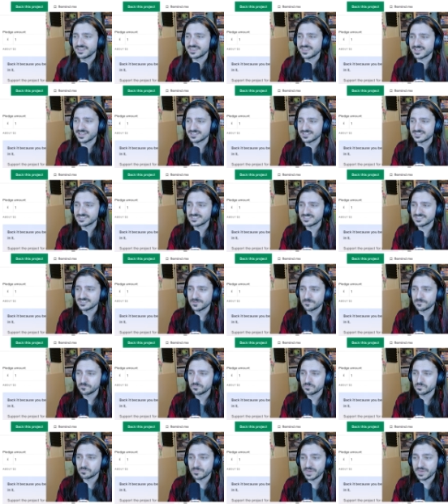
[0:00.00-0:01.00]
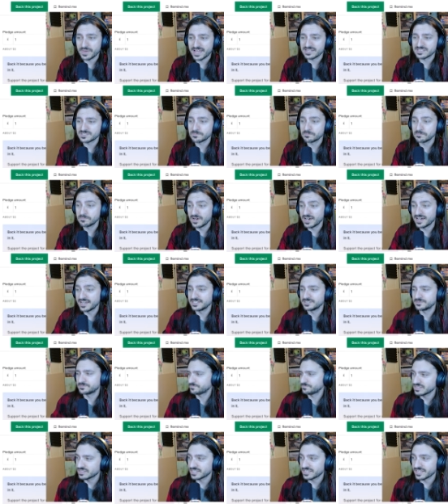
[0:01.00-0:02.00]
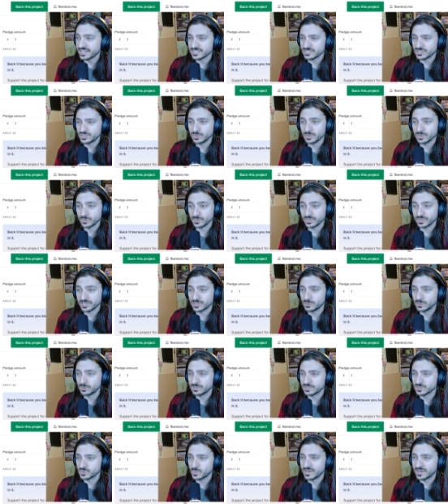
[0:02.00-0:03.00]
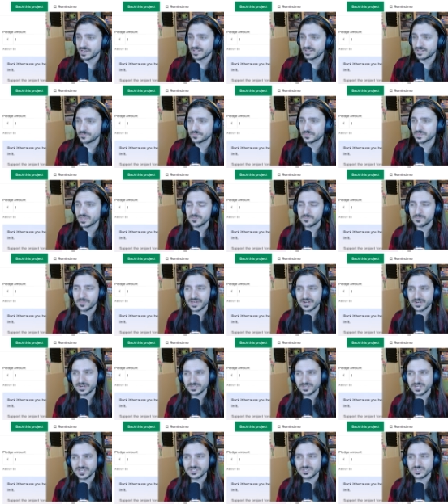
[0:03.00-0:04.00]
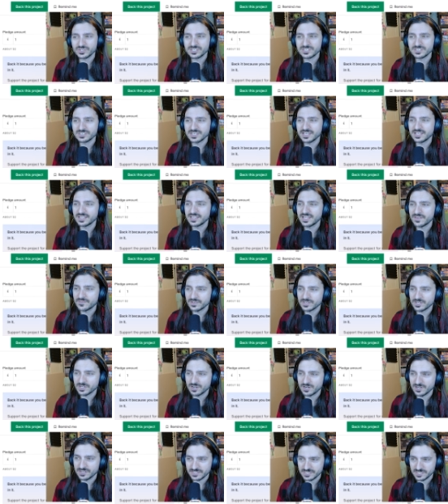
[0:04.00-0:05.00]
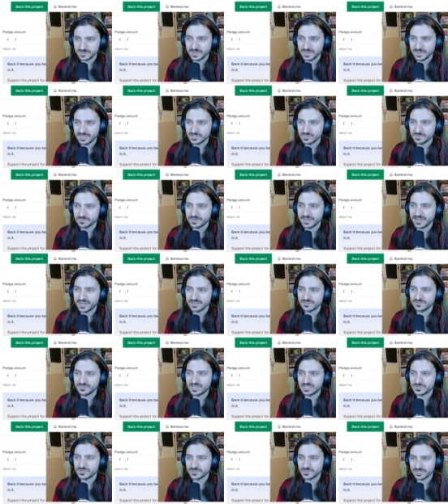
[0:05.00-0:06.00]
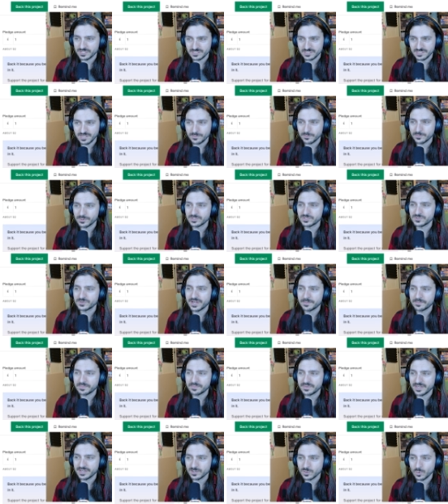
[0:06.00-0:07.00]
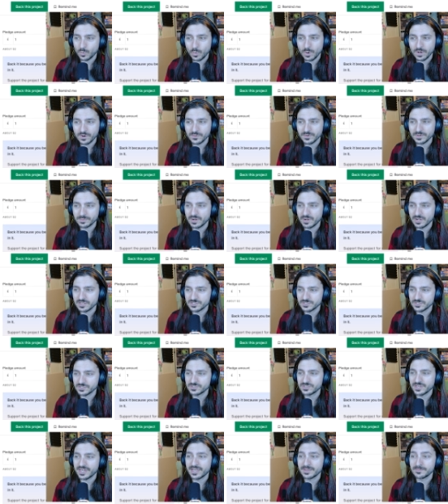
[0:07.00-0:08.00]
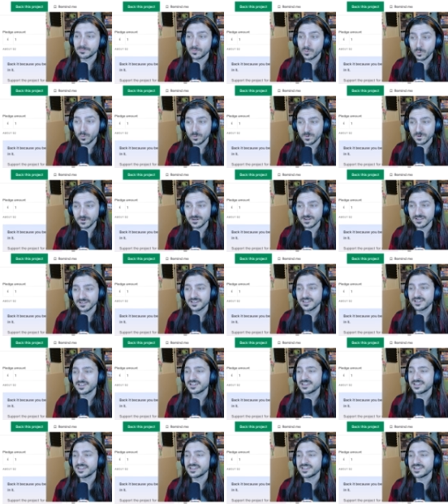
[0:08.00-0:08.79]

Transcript: gets met. But the next two are really cool as well. Better Dungeons eleven card expansion pack featuring a separate trap deck, wandering monsters, and more.